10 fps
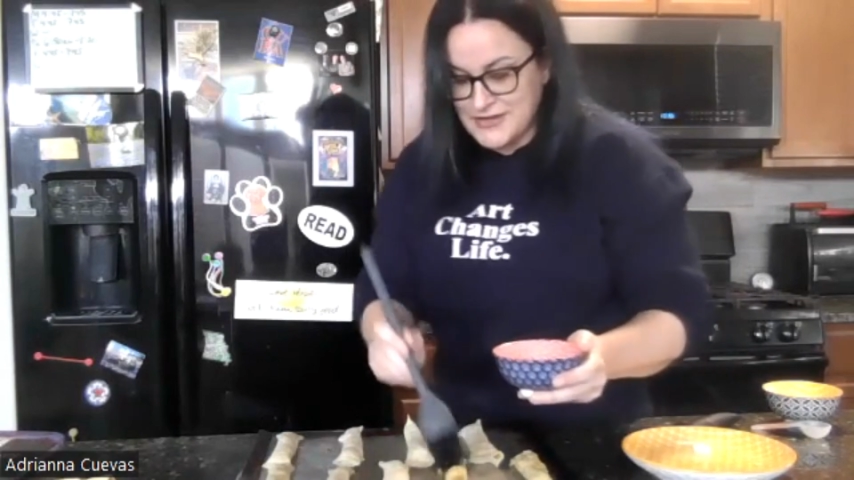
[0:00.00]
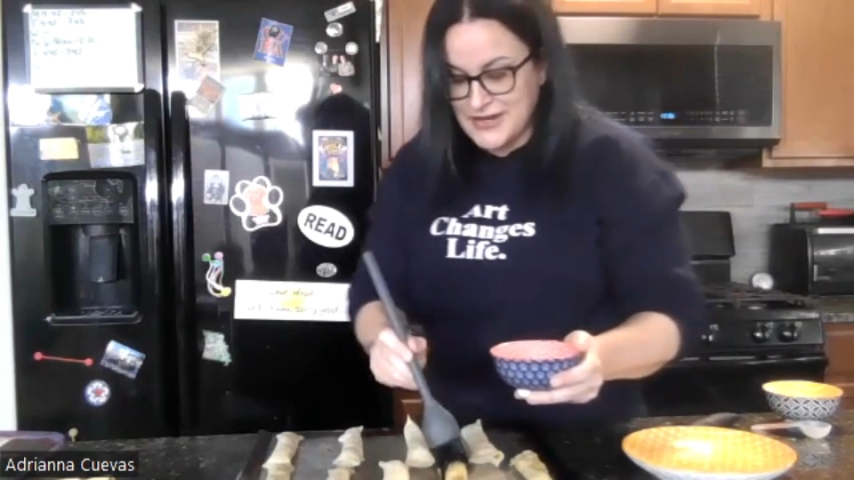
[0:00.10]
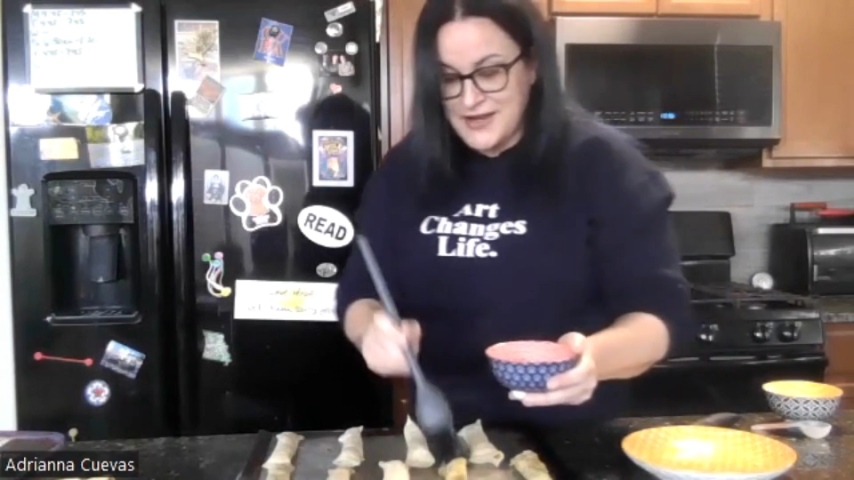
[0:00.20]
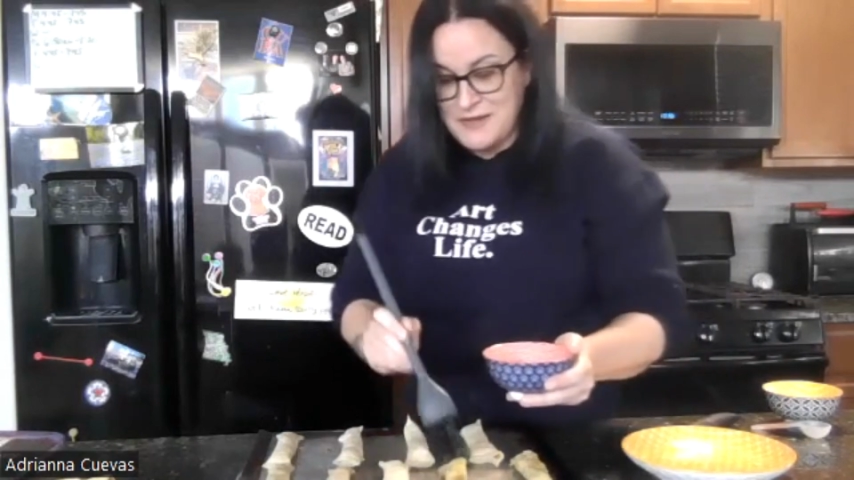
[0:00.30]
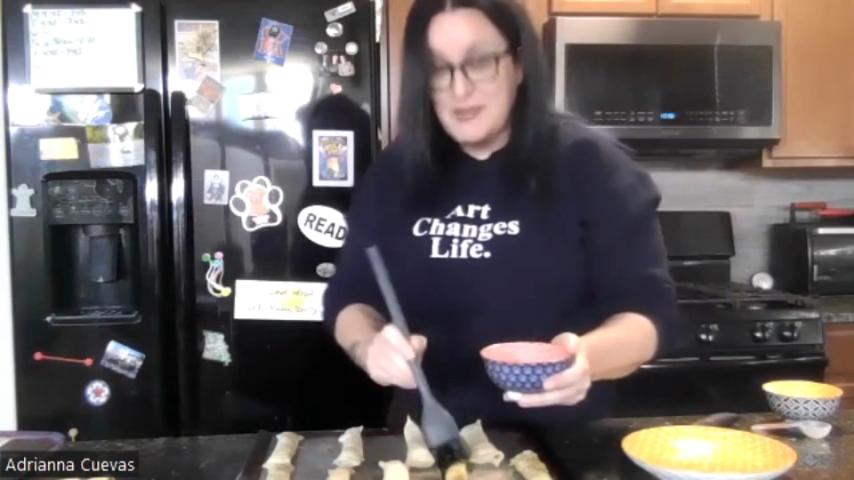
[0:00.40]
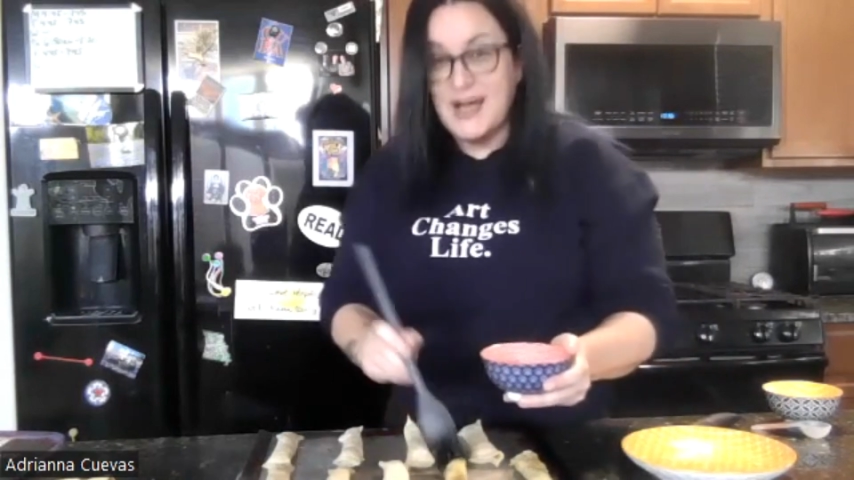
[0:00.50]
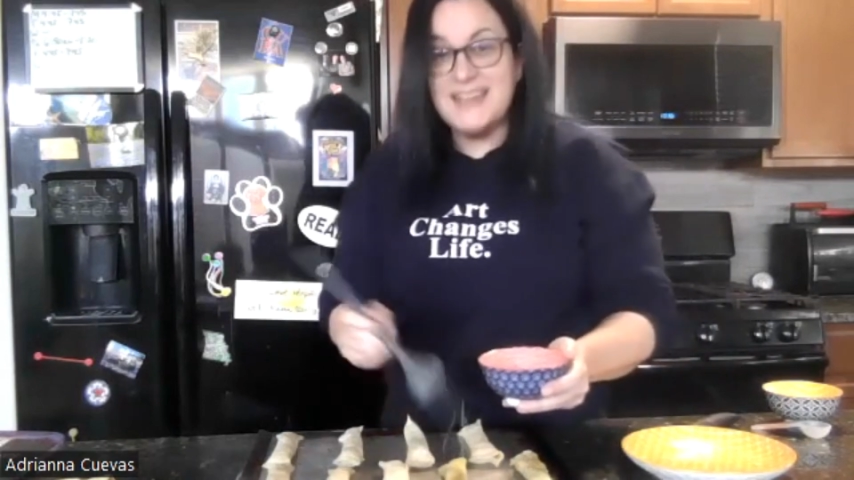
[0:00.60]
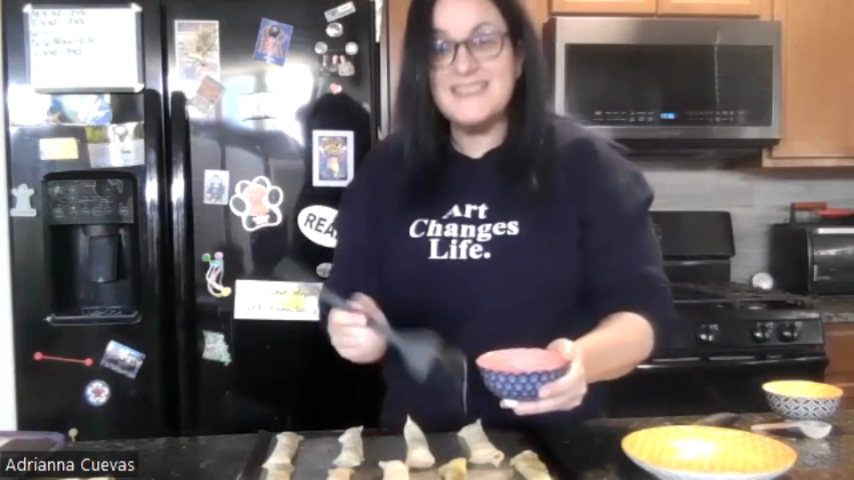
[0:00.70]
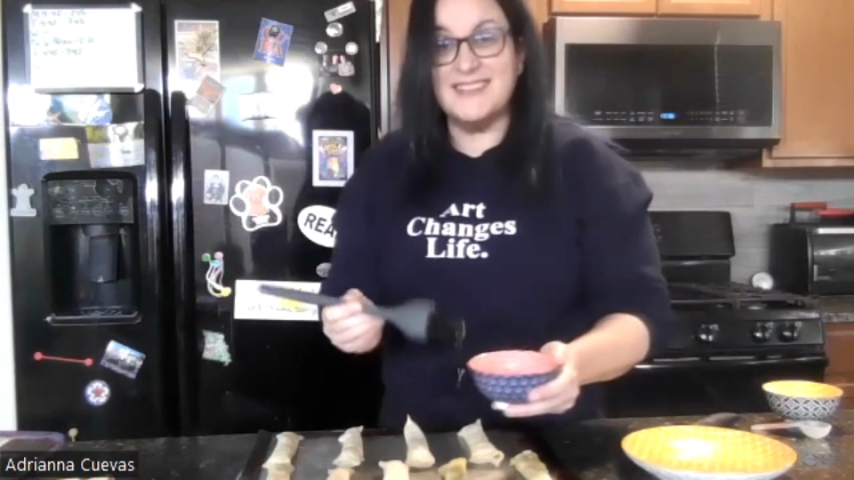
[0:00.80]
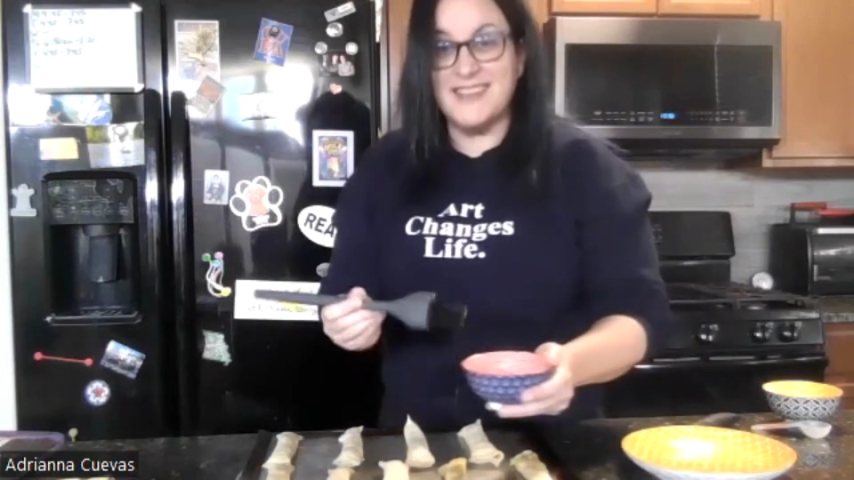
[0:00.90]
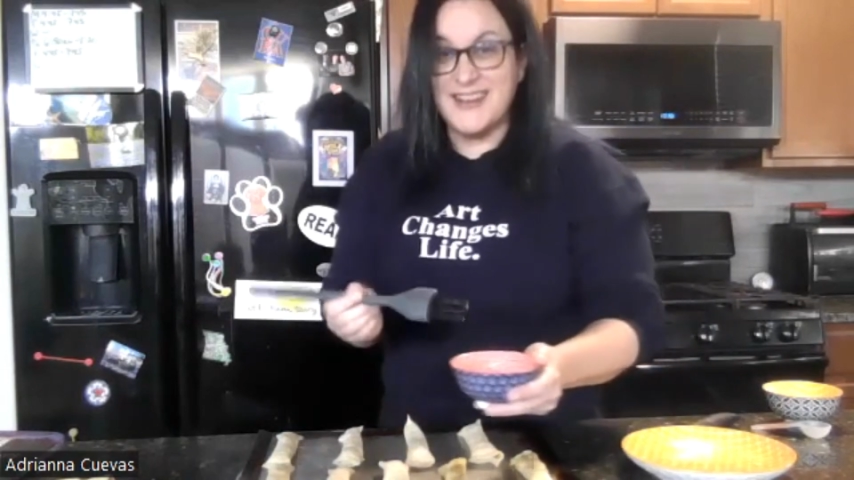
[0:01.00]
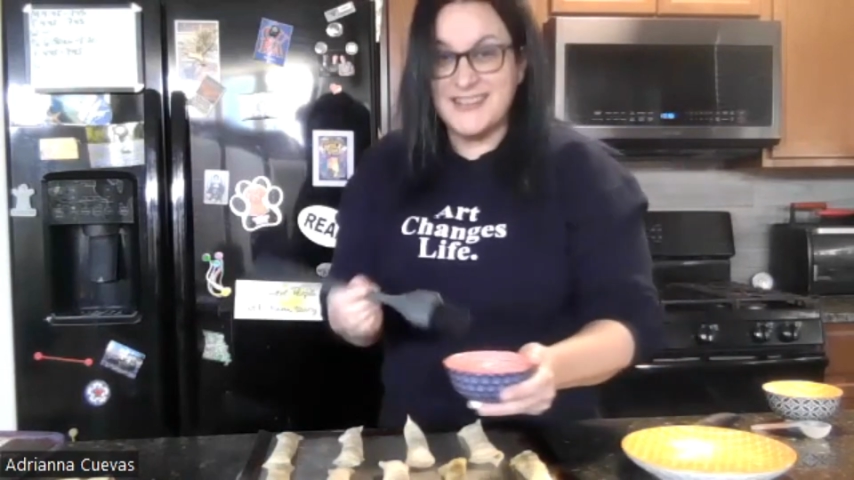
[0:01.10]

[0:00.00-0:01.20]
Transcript: It combines a lot of